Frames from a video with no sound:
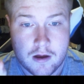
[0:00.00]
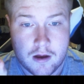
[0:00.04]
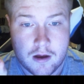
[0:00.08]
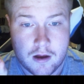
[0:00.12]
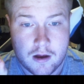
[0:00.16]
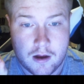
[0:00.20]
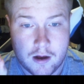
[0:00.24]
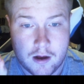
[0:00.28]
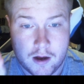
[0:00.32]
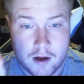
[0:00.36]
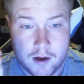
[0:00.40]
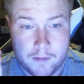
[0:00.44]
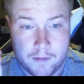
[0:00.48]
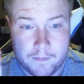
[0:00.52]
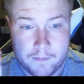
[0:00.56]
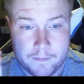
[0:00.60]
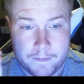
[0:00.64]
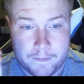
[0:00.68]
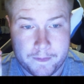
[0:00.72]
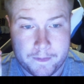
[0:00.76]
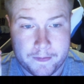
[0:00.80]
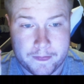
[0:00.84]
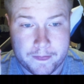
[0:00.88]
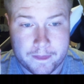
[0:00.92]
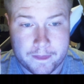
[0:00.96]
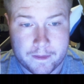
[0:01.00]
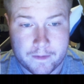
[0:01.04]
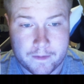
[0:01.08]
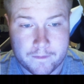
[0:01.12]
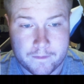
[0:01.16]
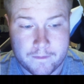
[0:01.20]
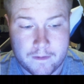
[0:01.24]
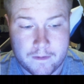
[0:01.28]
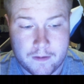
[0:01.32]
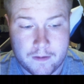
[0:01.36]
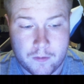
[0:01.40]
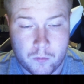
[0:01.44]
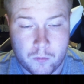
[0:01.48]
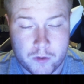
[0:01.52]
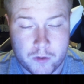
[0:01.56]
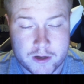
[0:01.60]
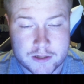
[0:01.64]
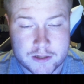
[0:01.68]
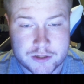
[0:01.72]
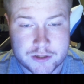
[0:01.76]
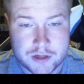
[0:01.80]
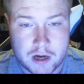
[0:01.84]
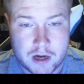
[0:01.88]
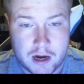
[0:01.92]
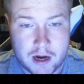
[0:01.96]
Um,
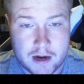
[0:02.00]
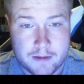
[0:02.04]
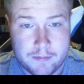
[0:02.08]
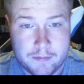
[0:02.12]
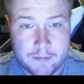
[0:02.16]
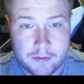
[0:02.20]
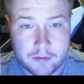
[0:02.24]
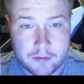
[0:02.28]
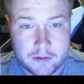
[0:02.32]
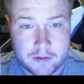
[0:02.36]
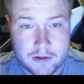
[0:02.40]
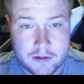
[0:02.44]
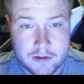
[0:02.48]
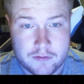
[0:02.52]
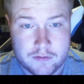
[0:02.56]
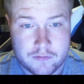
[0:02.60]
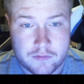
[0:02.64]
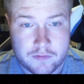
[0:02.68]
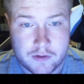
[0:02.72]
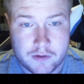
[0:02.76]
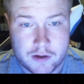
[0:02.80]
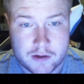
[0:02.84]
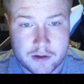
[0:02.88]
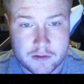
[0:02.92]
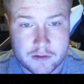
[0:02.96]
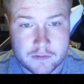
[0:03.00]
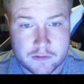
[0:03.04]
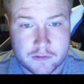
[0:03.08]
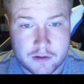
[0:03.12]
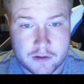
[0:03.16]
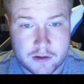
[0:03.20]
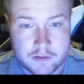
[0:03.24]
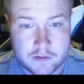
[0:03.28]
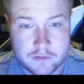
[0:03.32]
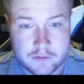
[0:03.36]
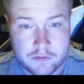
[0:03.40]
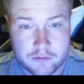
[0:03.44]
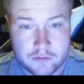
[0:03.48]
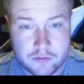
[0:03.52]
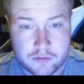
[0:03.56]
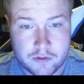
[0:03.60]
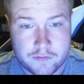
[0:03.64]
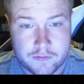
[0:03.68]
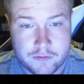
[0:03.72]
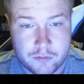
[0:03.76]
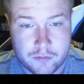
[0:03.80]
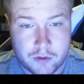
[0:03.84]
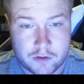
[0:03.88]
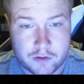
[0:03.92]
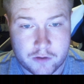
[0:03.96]
which I believe, as you if
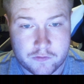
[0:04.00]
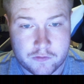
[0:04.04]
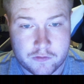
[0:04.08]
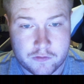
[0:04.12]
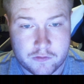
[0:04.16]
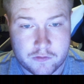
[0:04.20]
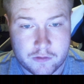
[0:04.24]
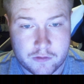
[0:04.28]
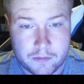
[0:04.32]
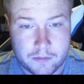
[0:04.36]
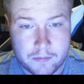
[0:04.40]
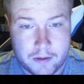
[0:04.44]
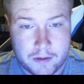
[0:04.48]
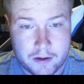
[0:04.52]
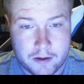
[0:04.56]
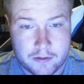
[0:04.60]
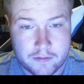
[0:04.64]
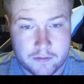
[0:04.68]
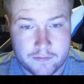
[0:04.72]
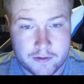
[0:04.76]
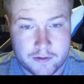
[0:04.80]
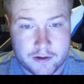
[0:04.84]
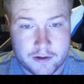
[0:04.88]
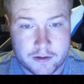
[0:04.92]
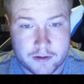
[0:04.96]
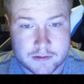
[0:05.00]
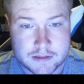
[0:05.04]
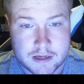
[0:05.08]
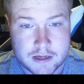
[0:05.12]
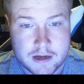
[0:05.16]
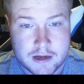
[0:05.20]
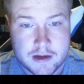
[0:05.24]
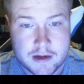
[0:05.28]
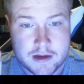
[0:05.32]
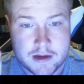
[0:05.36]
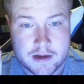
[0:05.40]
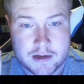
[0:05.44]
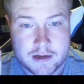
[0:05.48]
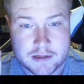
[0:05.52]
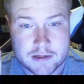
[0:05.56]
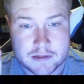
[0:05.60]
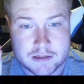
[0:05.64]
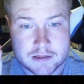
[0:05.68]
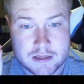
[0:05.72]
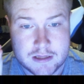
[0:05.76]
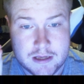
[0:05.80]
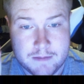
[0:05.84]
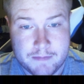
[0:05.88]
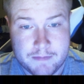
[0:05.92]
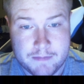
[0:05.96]
you watch some of my other videos, is
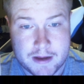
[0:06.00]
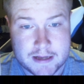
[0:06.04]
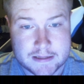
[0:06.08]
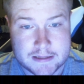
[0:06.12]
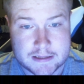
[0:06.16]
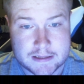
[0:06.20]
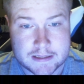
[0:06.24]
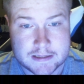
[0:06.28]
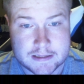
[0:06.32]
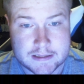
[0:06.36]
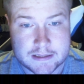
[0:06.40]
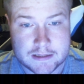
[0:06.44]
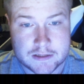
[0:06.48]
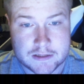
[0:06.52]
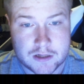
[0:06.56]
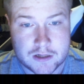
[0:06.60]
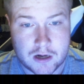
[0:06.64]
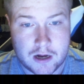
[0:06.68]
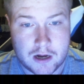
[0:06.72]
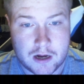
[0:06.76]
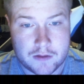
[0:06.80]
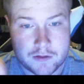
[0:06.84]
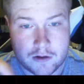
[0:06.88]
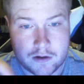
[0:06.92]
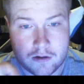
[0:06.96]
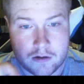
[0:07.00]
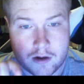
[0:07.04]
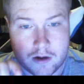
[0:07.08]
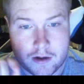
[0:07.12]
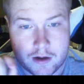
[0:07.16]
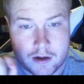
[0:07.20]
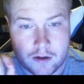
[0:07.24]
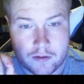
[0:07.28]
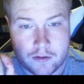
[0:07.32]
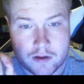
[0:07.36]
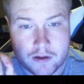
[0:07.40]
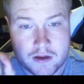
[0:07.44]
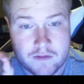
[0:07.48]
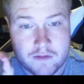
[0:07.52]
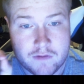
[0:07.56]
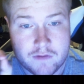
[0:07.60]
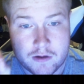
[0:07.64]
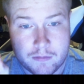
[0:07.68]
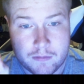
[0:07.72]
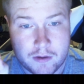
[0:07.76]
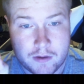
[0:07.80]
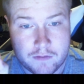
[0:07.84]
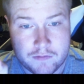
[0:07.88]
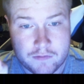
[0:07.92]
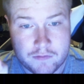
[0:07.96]
the best sensor out there right now, even
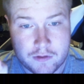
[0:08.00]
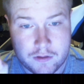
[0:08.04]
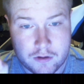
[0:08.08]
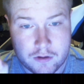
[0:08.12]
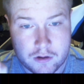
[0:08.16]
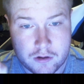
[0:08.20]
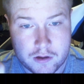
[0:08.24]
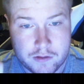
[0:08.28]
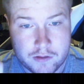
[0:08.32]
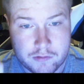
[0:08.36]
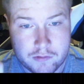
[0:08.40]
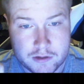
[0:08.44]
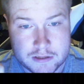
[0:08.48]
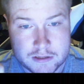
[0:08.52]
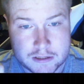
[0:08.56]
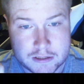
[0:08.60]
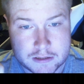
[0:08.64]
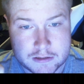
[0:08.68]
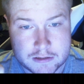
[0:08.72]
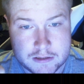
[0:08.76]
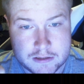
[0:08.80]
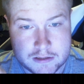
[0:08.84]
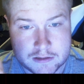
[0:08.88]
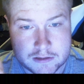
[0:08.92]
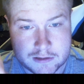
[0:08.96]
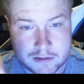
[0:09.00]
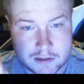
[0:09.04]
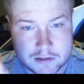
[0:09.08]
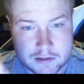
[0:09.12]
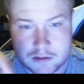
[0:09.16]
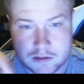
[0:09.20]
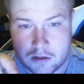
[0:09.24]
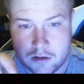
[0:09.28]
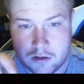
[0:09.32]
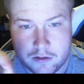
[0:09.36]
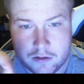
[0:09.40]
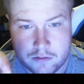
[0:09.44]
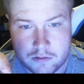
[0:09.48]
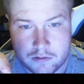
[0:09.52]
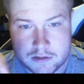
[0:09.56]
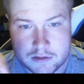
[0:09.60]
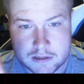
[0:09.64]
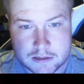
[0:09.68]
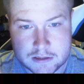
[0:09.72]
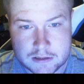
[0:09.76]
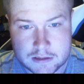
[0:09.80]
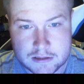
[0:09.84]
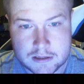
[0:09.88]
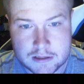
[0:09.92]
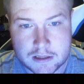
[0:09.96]
above the
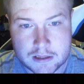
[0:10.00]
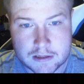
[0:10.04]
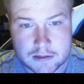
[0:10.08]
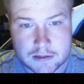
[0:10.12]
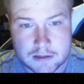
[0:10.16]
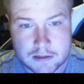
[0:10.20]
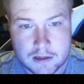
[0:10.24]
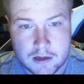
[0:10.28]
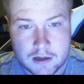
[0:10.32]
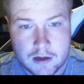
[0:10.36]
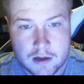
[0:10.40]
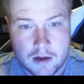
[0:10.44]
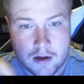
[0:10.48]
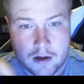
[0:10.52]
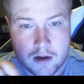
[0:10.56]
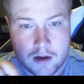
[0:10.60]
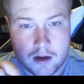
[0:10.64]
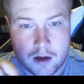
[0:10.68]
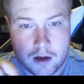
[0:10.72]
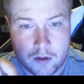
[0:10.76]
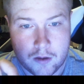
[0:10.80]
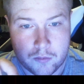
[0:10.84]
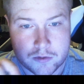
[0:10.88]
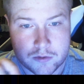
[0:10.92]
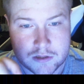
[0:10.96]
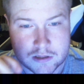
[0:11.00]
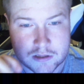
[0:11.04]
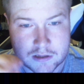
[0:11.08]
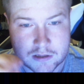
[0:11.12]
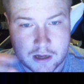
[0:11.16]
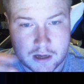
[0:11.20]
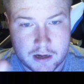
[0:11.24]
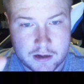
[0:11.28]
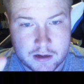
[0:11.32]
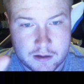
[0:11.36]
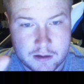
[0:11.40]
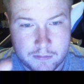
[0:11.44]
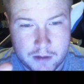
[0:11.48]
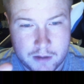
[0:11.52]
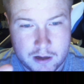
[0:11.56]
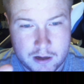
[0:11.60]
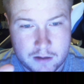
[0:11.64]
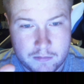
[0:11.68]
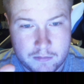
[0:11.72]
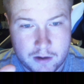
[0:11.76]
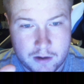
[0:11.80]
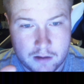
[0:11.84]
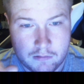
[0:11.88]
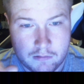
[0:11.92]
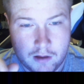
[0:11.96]
3360/3366, which is kind of debated
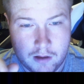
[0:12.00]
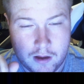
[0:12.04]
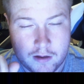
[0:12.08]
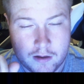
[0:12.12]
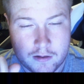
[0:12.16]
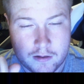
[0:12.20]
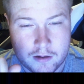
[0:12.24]
by a lot.